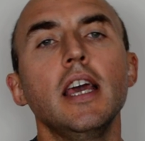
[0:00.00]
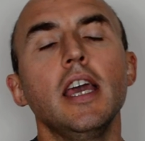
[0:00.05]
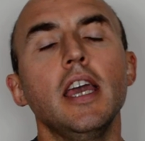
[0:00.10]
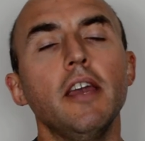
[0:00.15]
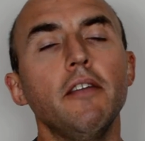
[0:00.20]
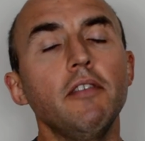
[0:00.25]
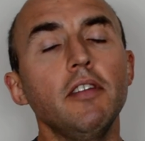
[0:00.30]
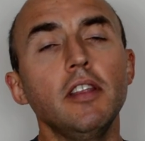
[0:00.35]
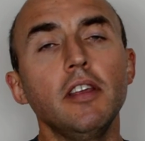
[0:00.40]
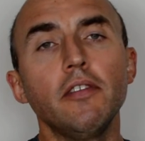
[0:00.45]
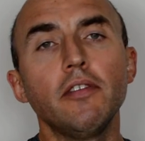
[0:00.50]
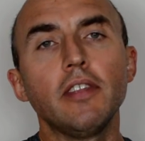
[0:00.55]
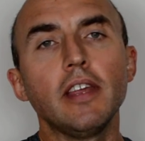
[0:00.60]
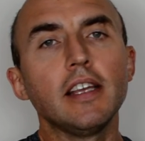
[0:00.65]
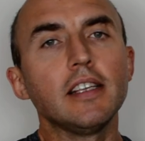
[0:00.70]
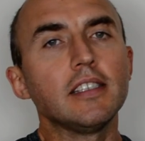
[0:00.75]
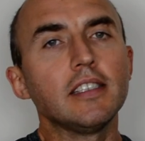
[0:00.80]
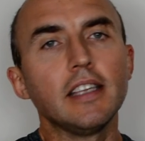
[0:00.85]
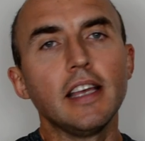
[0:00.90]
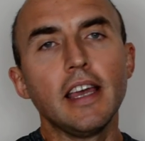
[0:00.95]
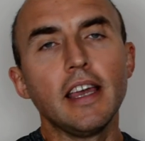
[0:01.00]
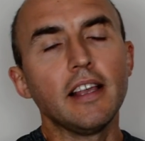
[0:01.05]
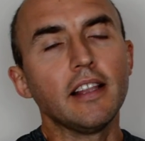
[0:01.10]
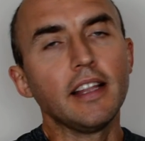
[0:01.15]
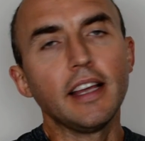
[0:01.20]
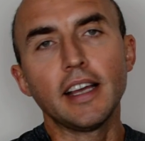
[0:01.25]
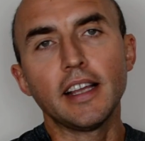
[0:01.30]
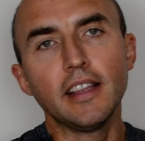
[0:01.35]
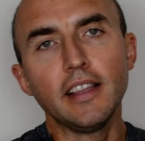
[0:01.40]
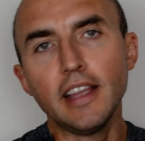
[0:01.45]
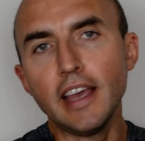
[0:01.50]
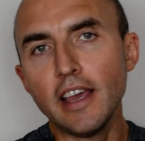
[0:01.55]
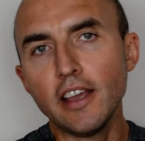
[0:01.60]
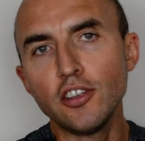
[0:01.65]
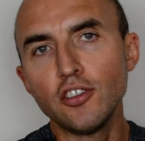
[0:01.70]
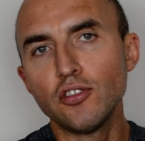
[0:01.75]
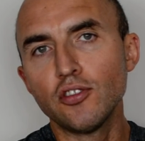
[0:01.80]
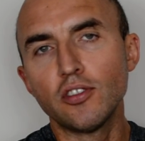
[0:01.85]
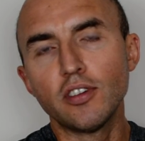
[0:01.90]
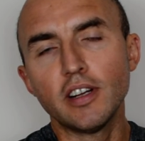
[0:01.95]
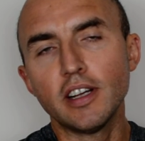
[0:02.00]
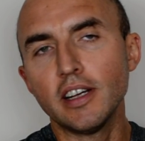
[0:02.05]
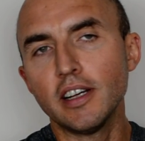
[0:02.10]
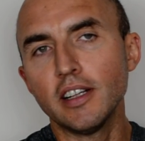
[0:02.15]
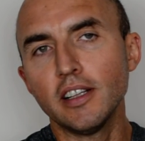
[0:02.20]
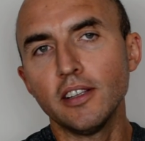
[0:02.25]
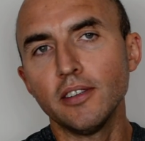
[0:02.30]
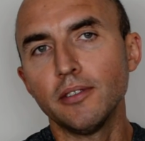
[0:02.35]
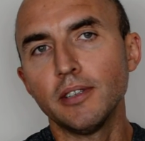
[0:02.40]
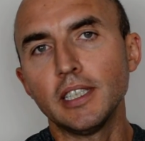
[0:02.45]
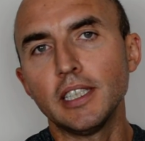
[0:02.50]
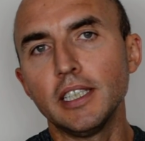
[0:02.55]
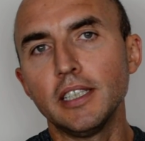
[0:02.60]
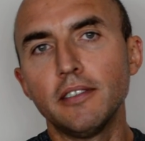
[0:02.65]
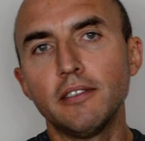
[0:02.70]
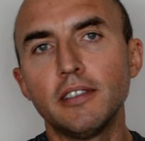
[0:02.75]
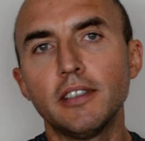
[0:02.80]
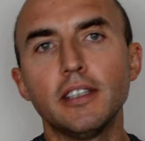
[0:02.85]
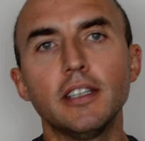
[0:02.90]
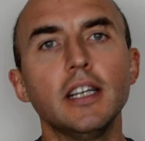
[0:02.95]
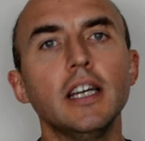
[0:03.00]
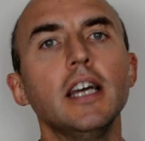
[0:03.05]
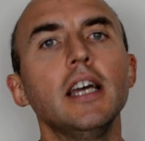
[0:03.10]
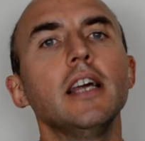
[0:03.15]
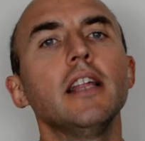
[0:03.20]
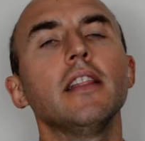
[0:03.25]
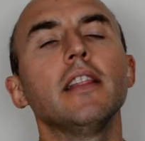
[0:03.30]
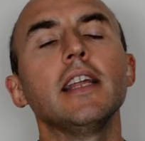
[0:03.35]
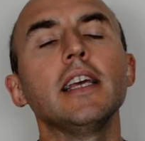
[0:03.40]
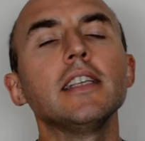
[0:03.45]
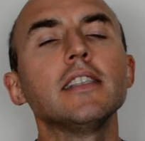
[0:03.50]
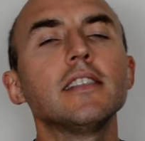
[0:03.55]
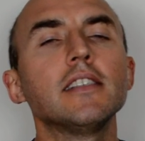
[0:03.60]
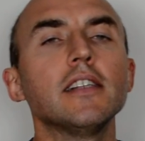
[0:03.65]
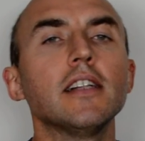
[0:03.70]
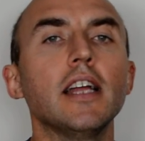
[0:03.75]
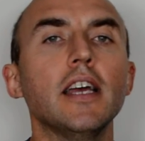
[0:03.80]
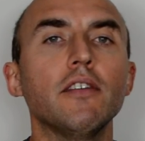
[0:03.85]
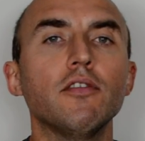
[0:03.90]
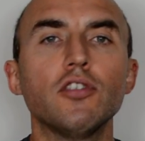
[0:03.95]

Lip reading: Even if they say like natural, whatever, they still have